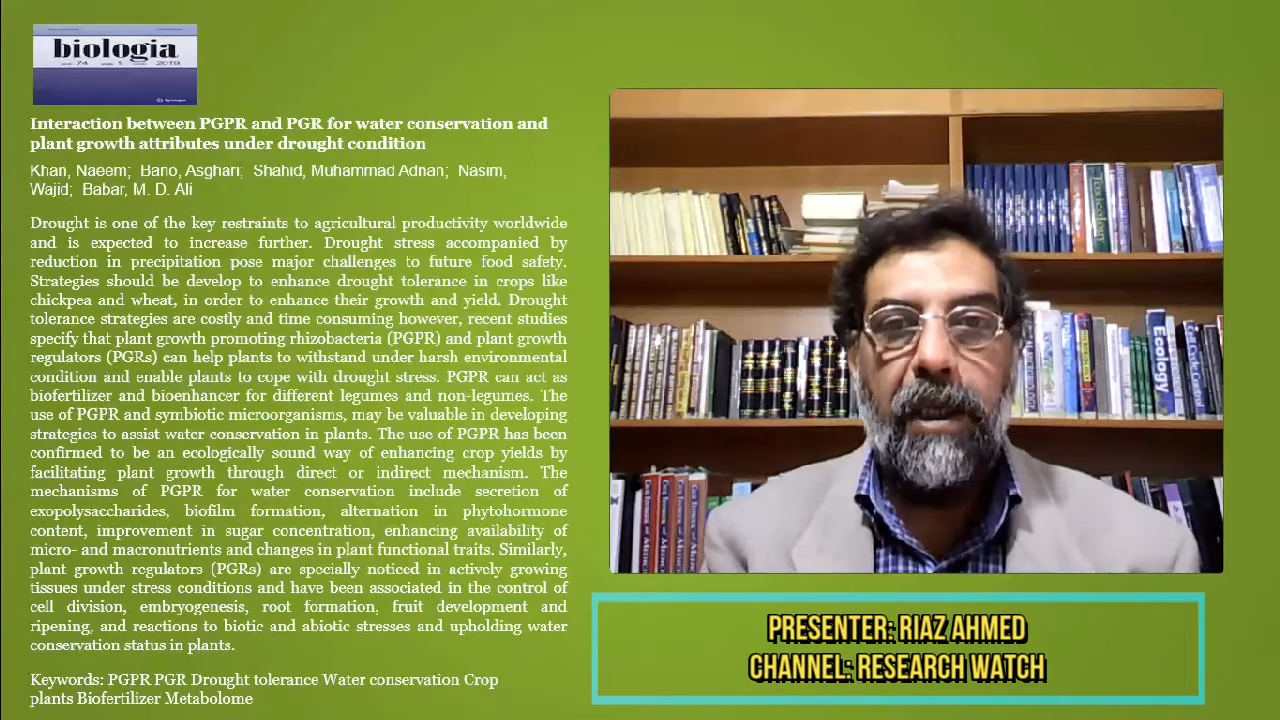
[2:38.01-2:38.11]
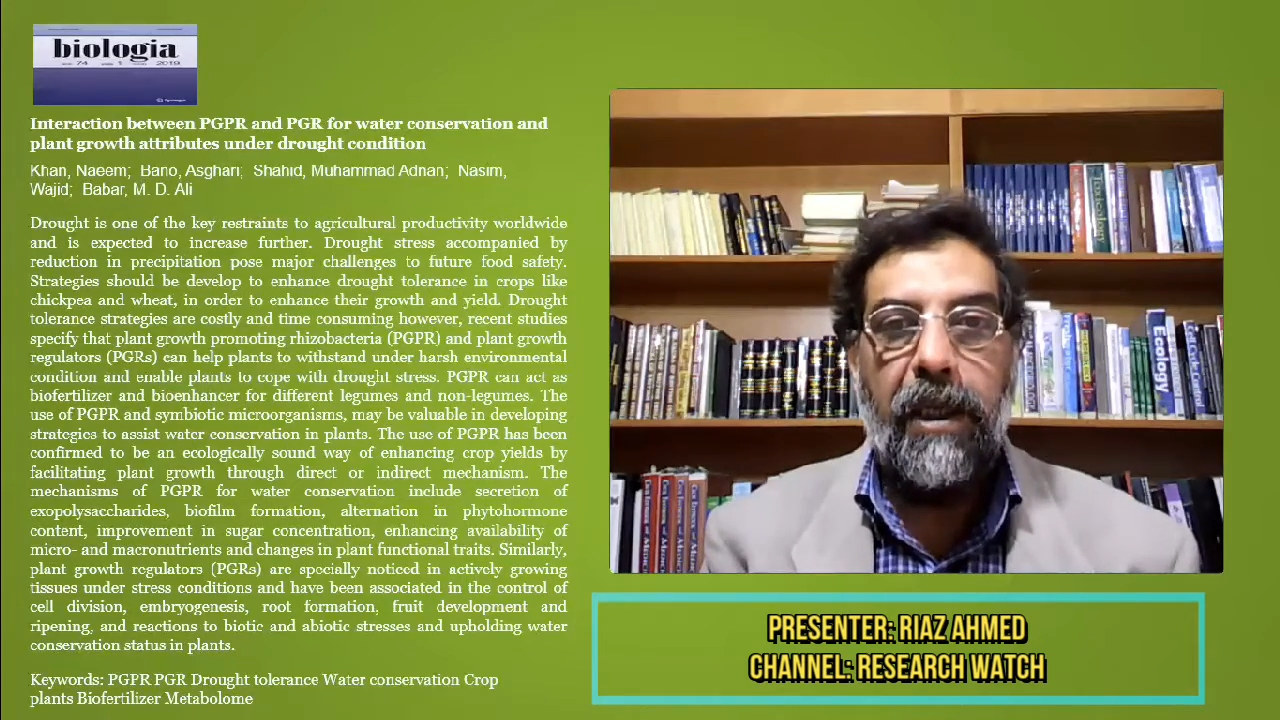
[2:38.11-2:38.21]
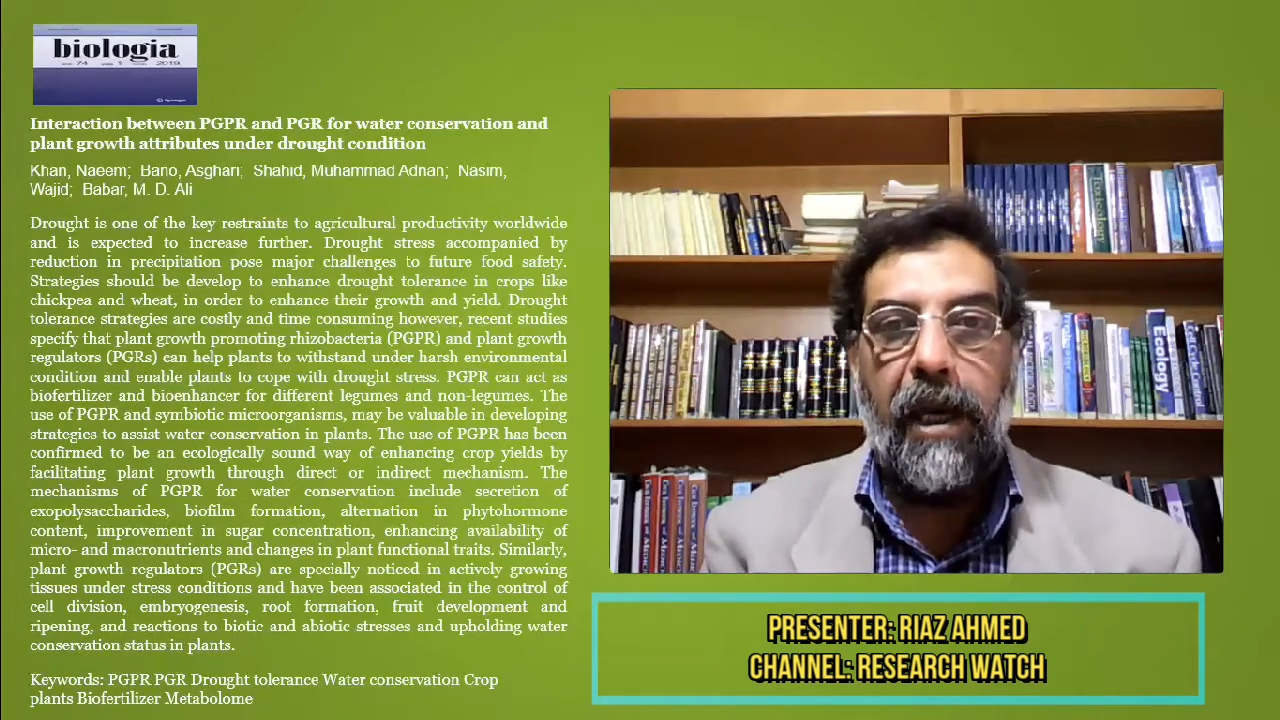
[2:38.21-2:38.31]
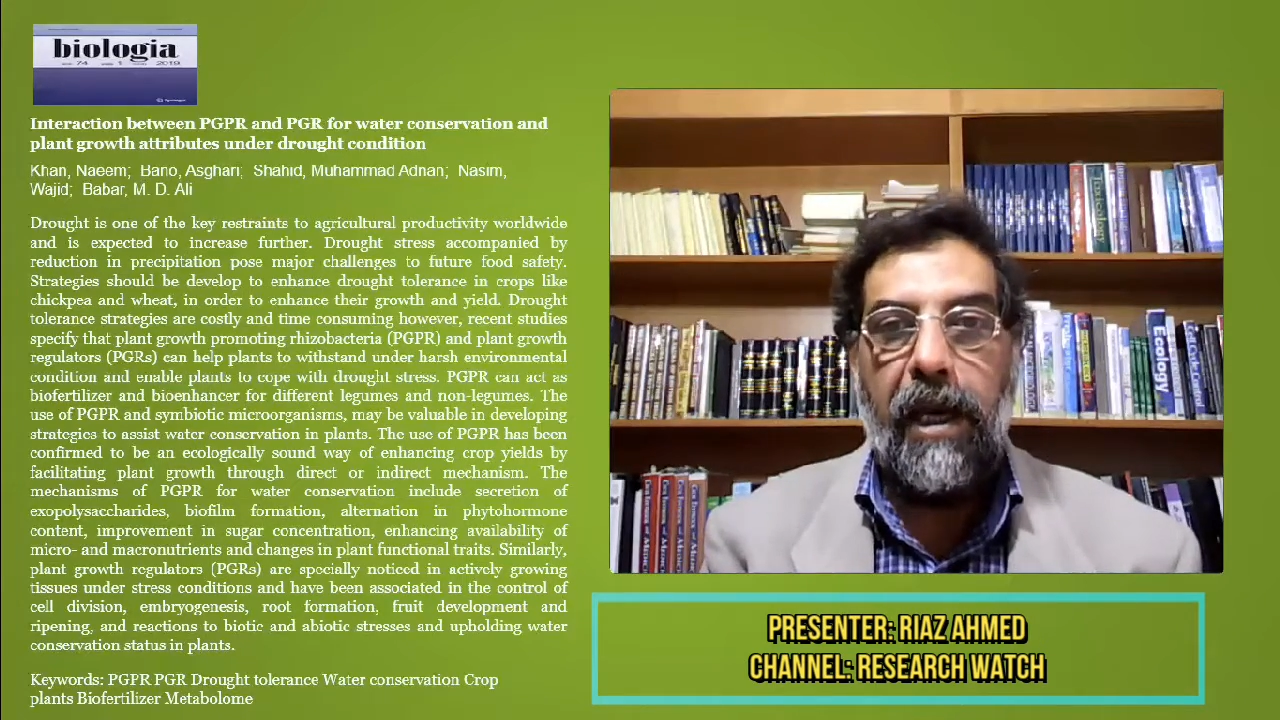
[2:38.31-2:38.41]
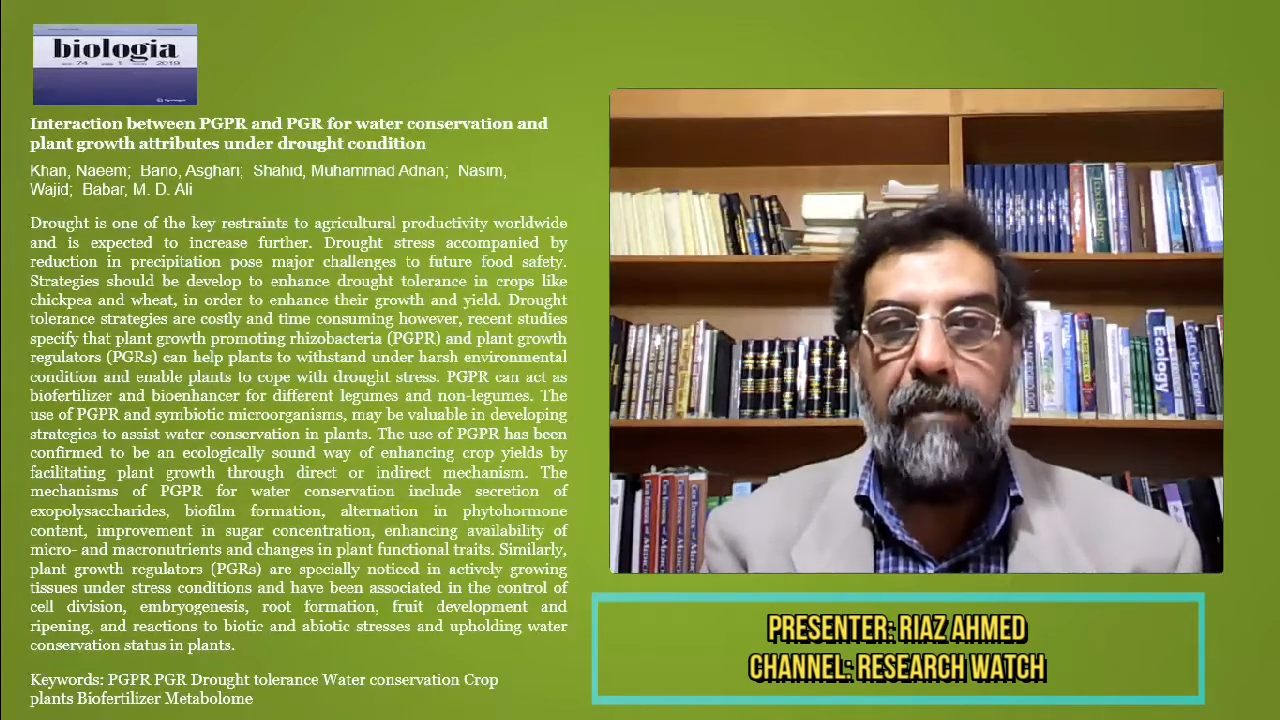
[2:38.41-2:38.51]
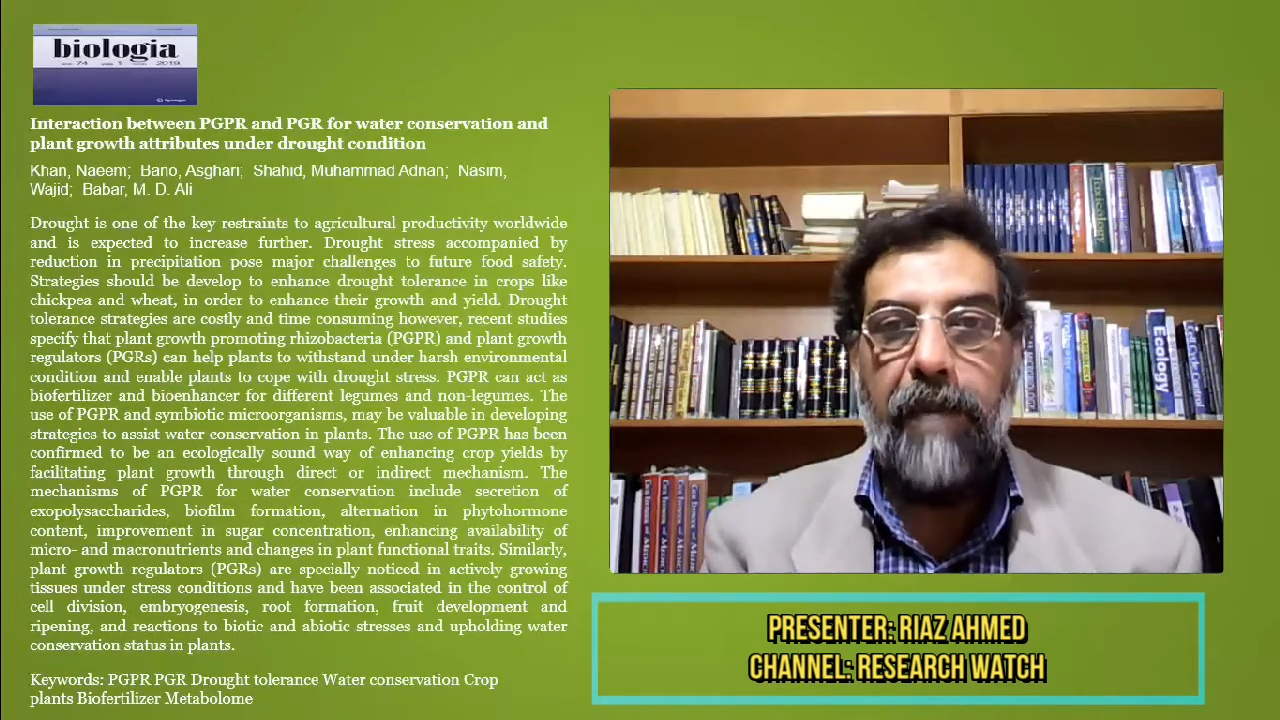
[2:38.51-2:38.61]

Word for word: and